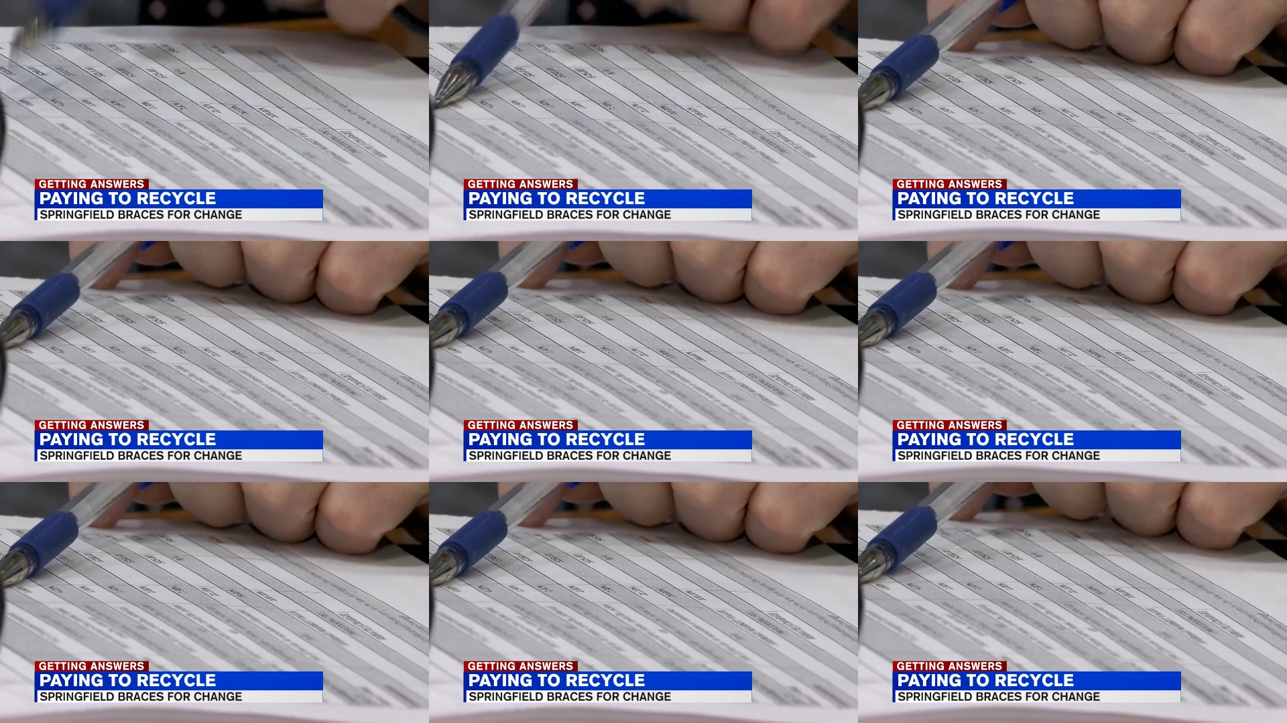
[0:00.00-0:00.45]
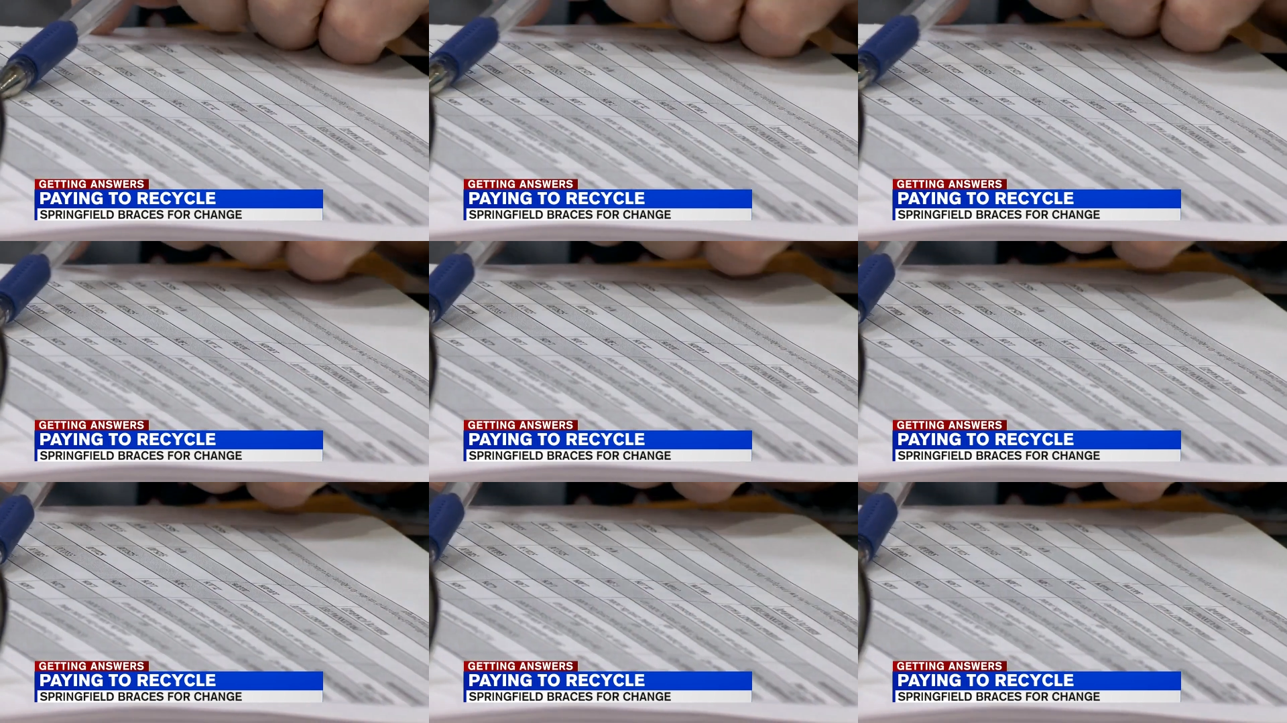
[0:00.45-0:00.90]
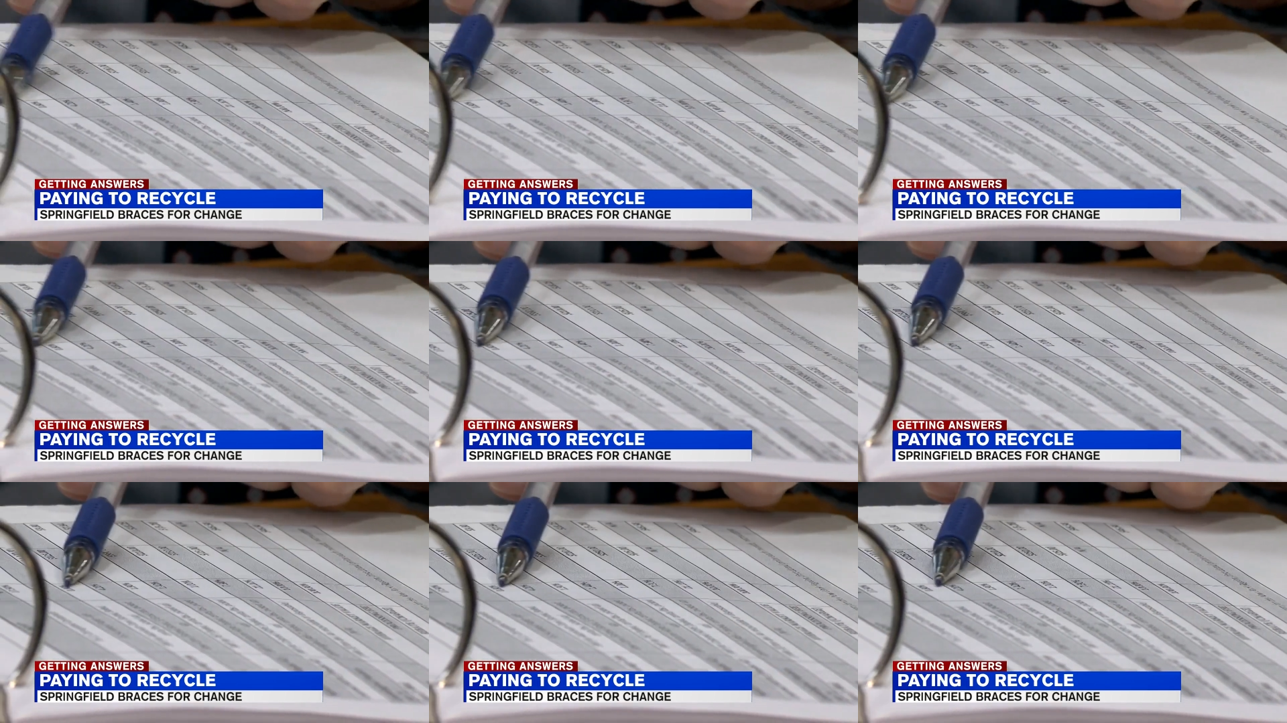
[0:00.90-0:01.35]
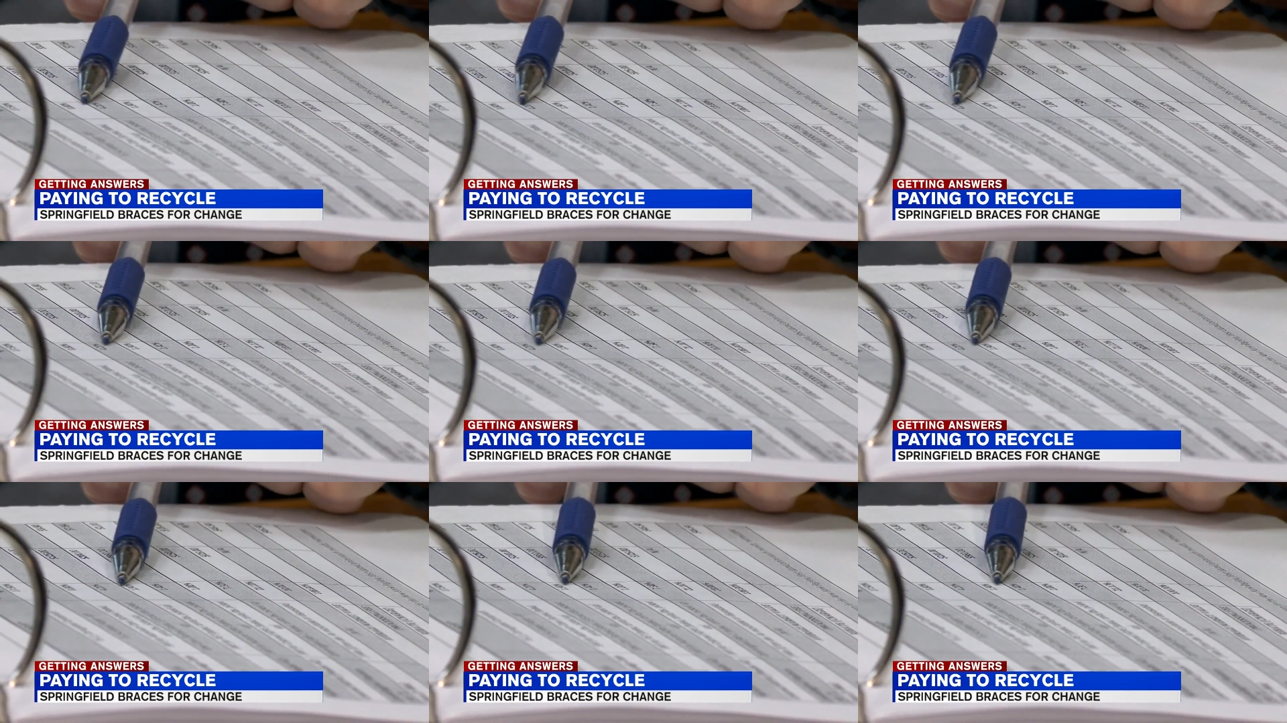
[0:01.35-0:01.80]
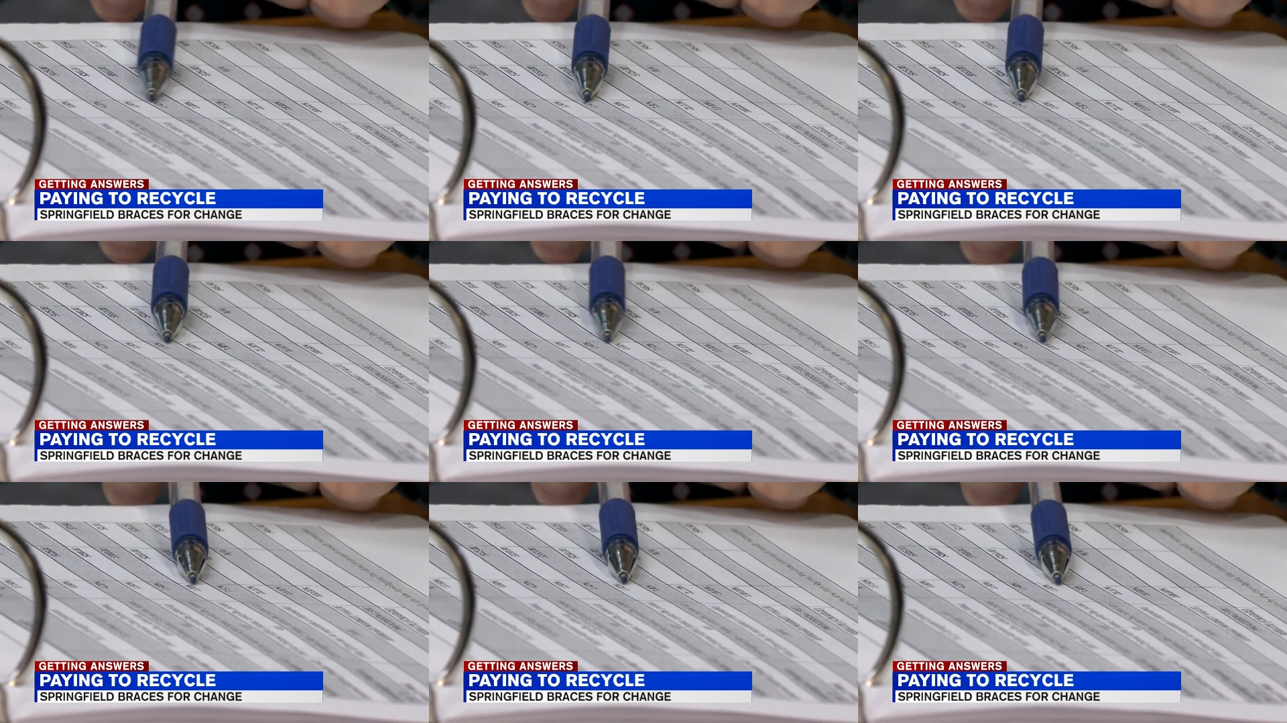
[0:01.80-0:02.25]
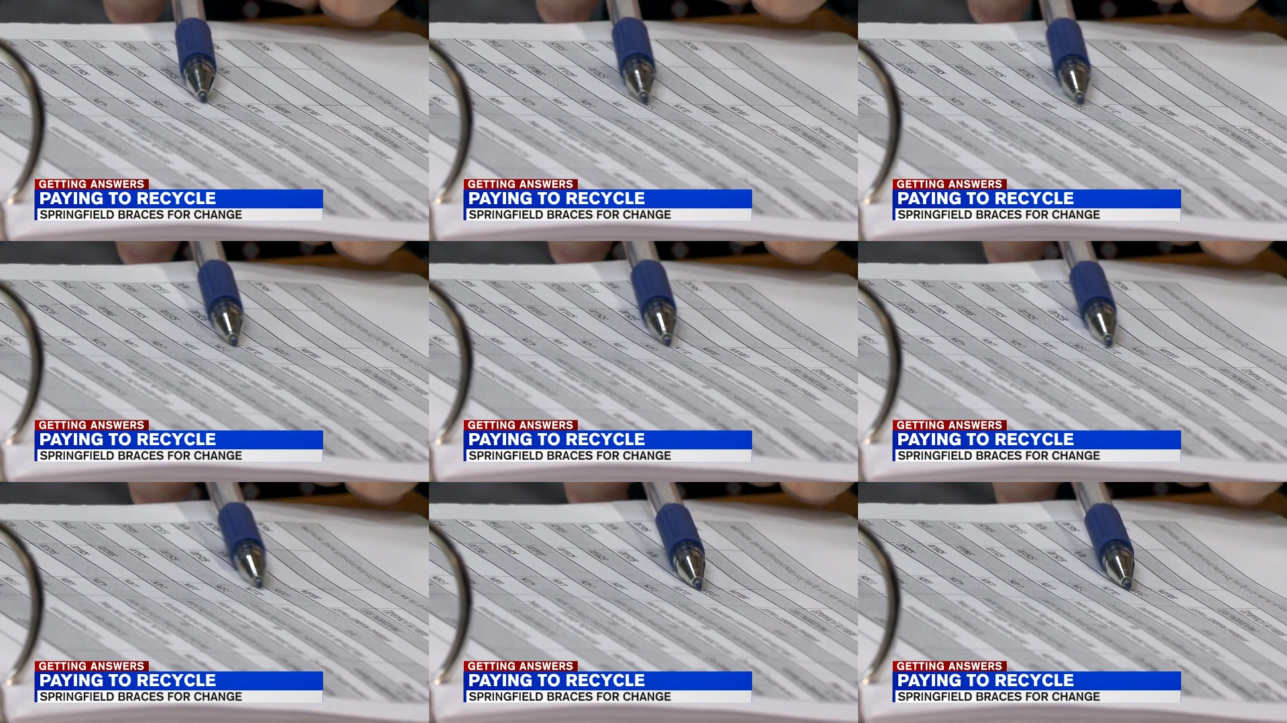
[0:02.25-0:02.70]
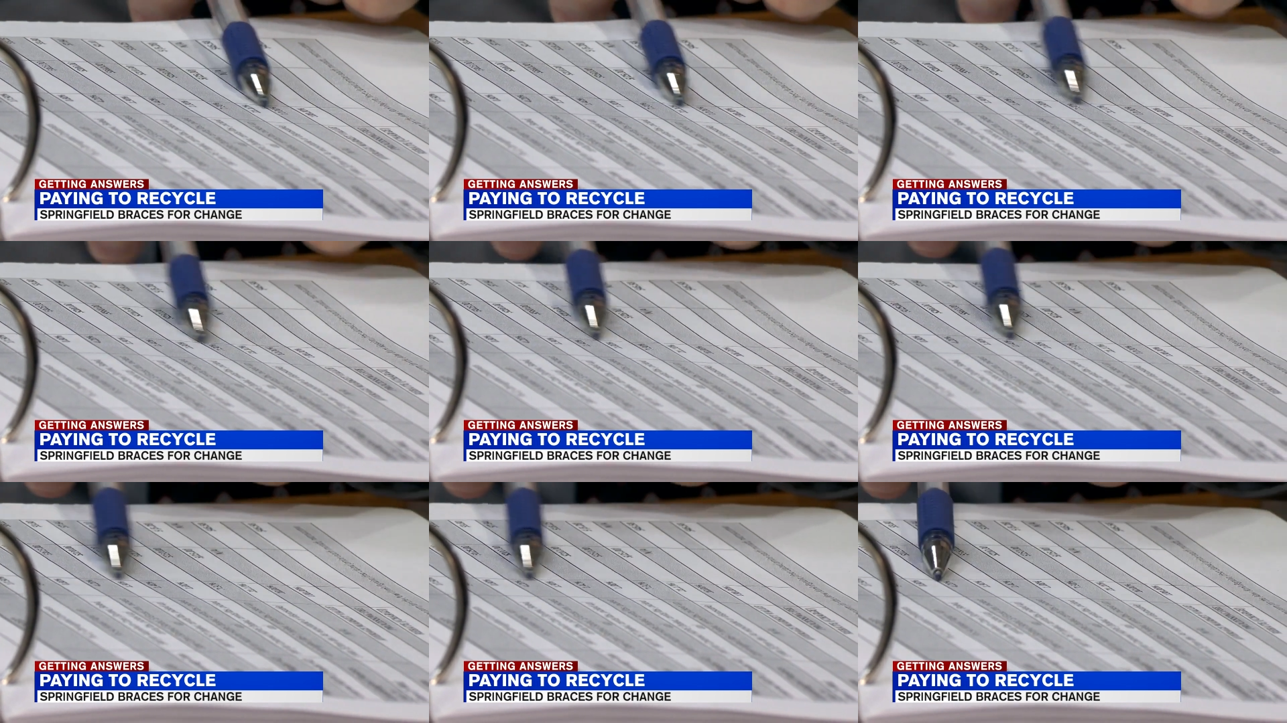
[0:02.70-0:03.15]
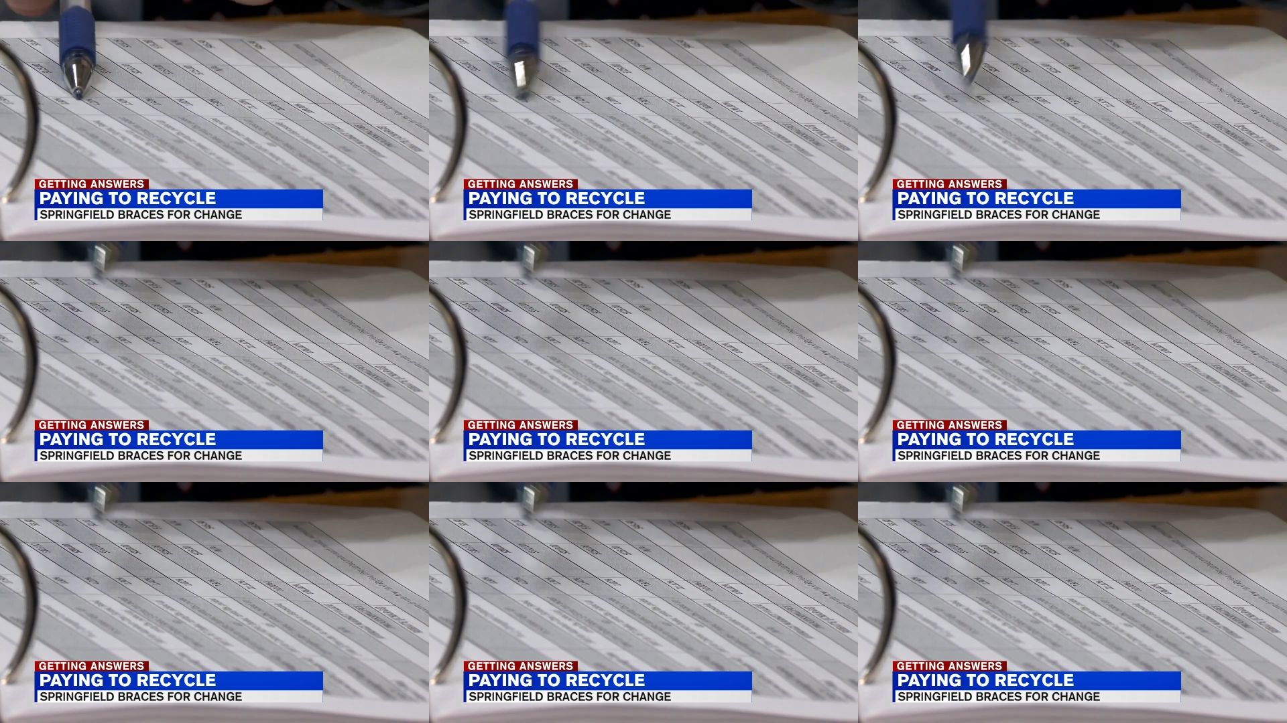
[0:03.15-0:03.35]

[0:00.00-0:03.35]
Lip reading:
Nobody's mouth can be seen.